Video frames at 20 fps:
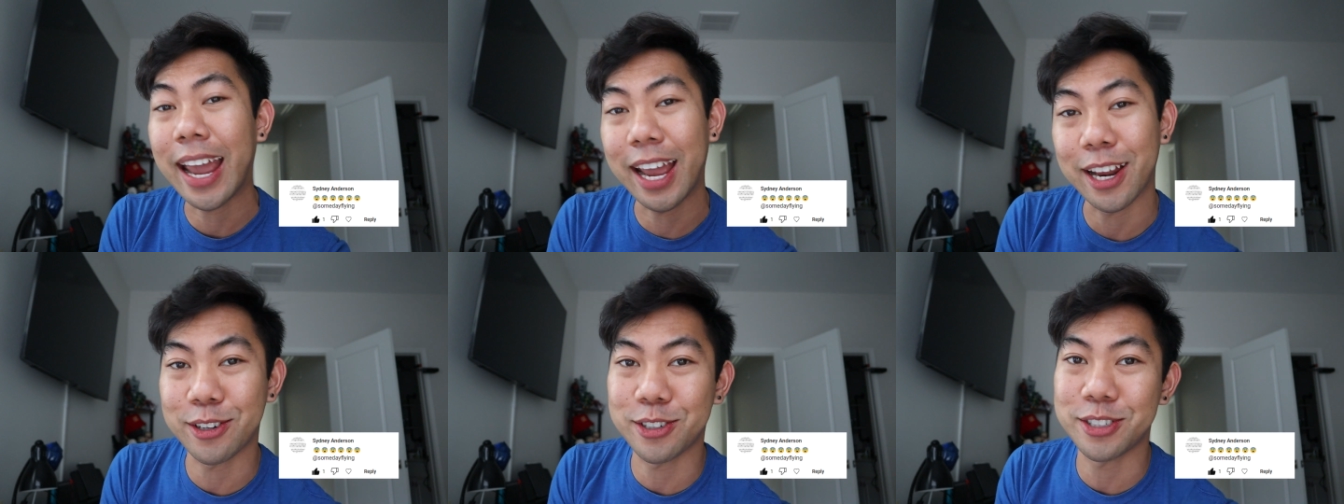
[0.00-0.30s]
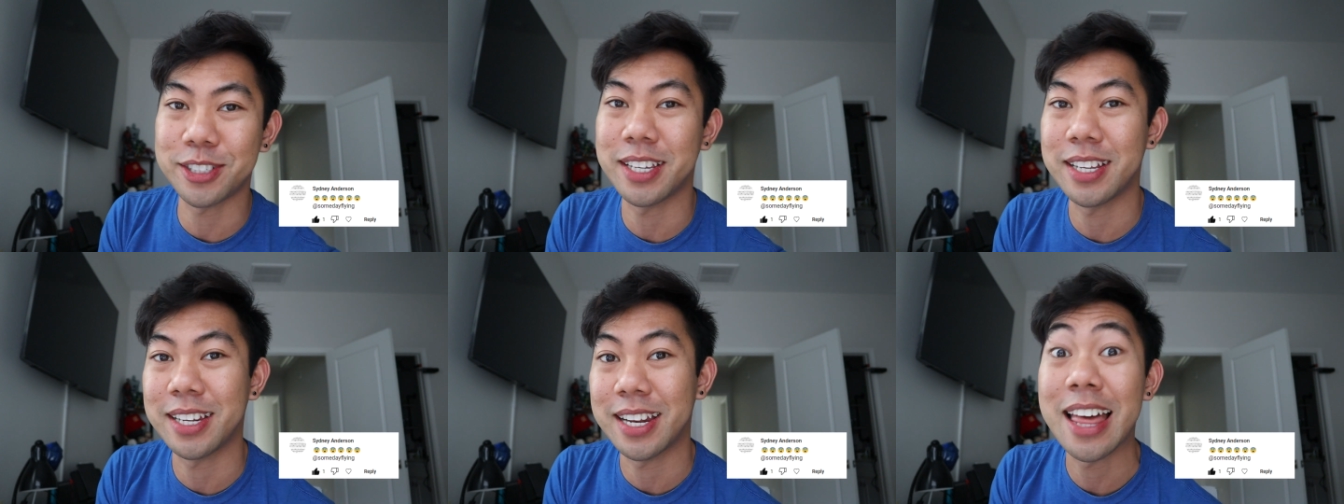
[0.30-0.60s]

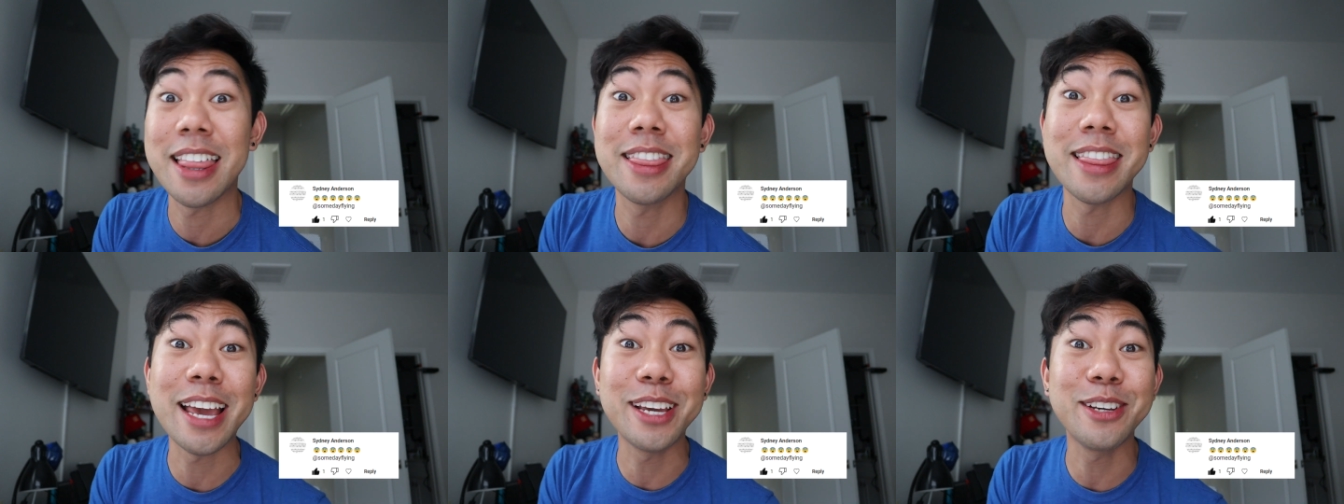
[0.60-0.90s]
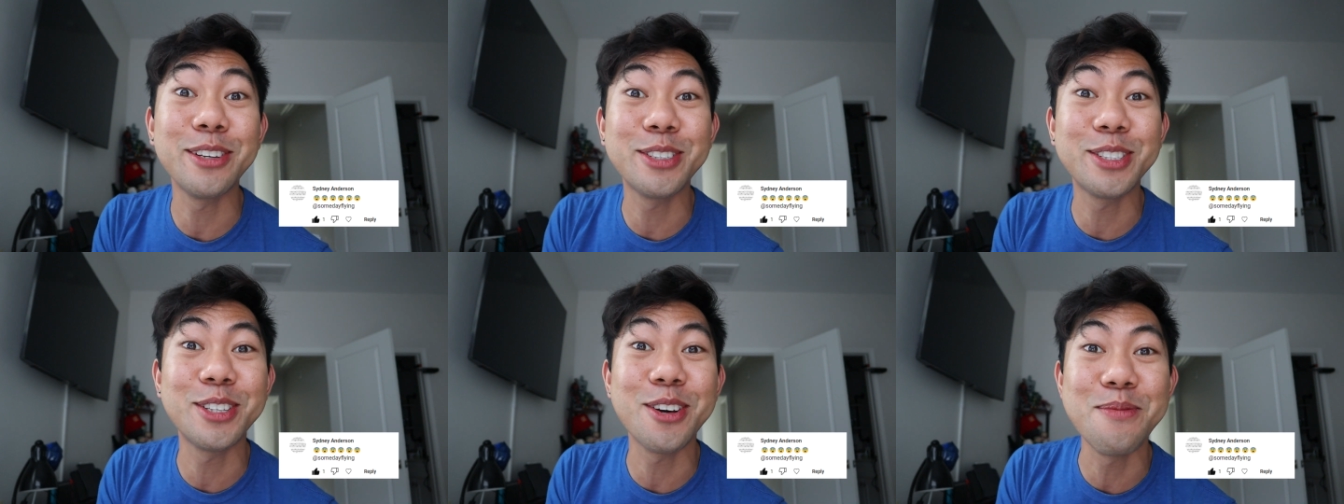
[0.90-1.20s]
Anderson.
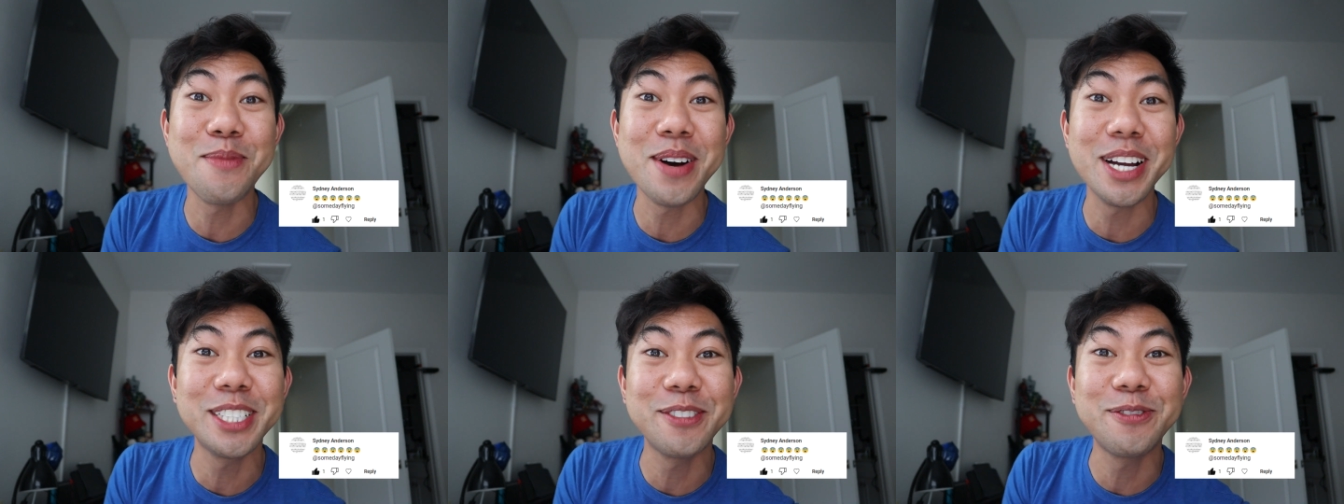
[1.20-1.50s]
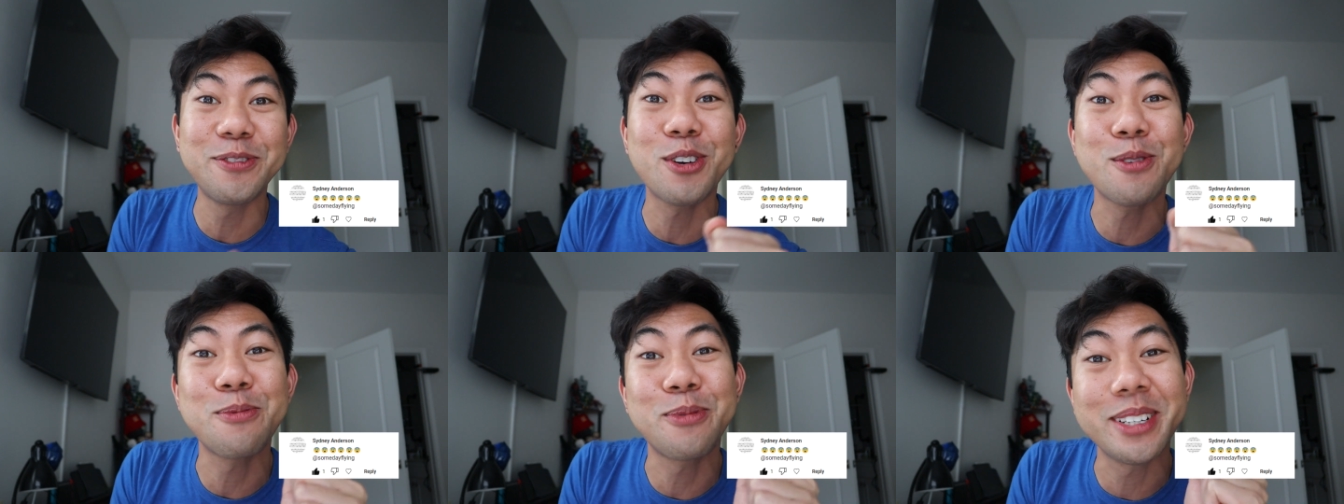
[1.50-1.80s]
Thank you so much
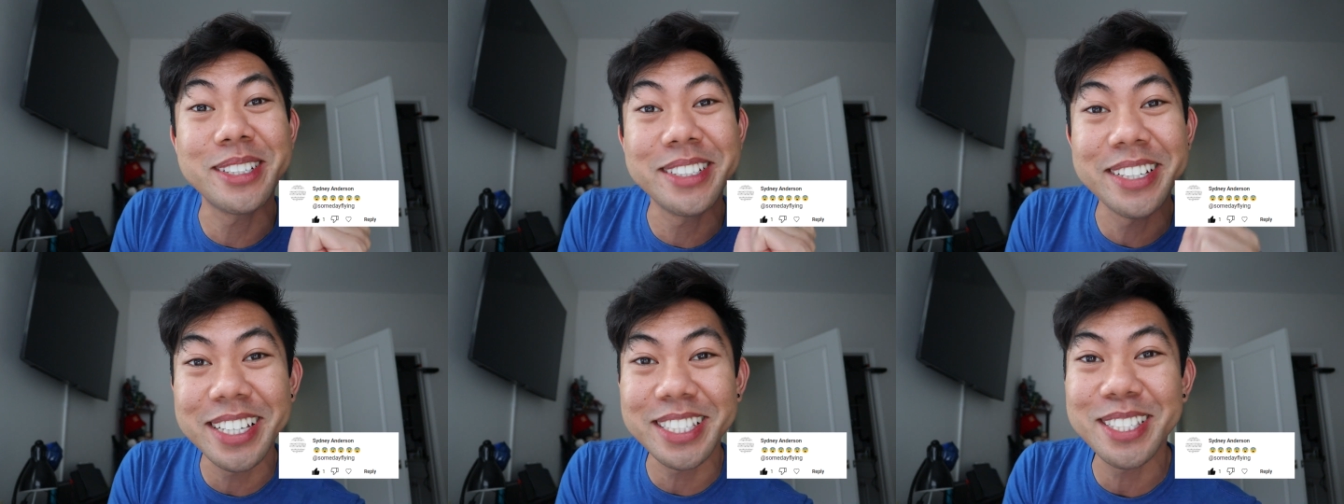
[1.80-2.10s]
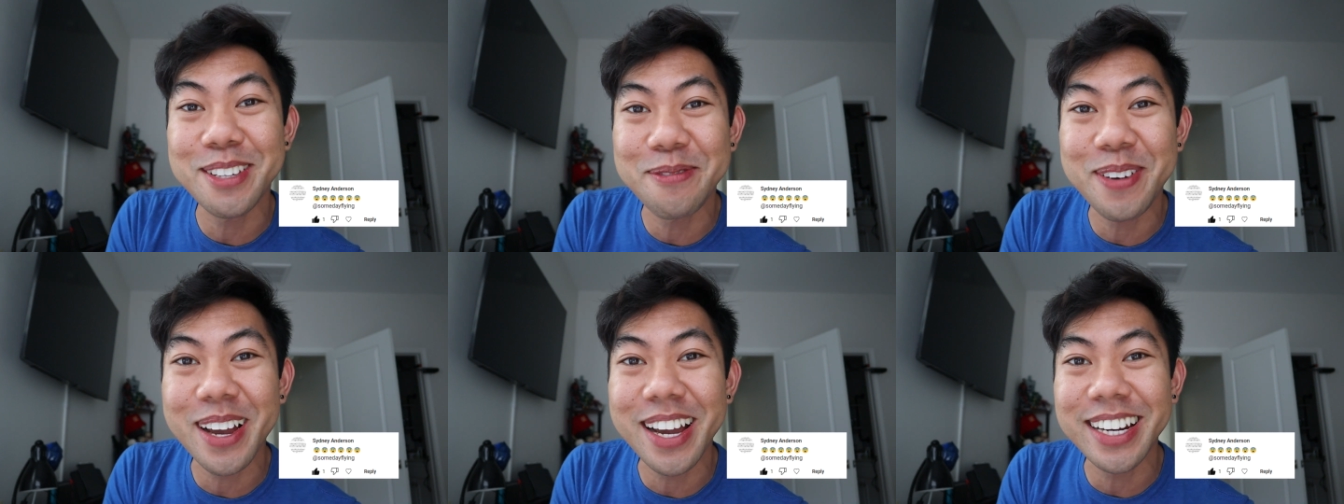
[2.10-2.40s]
for
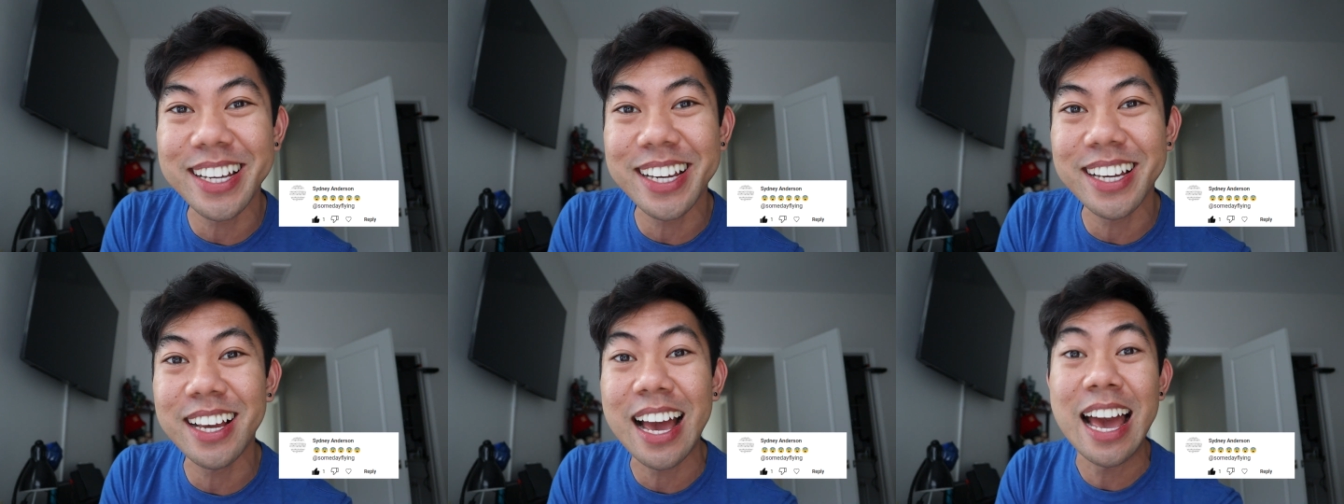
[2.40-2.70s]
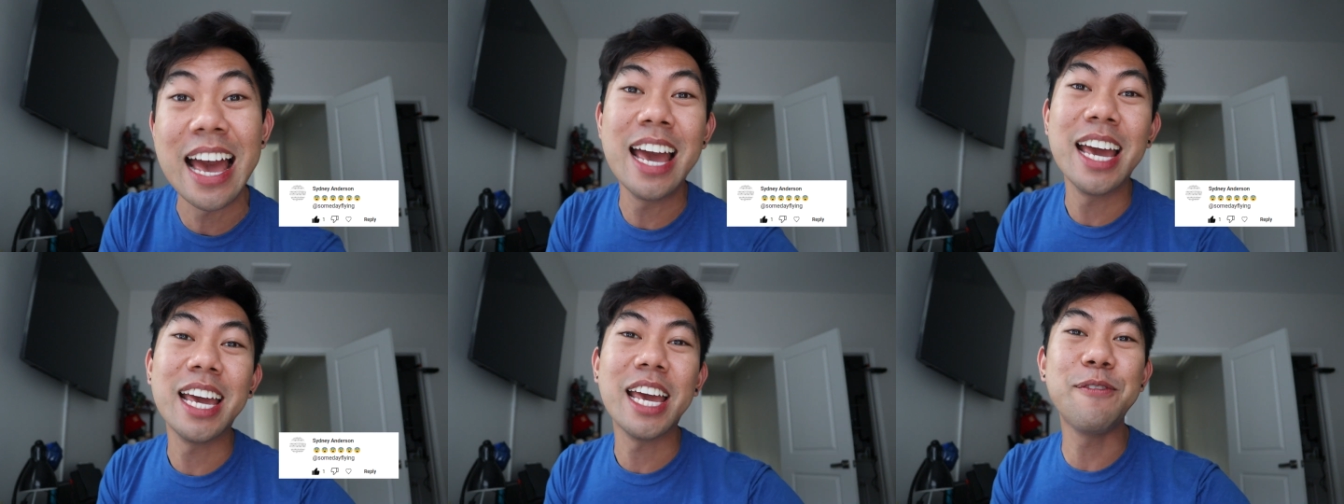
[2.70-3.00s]
participating.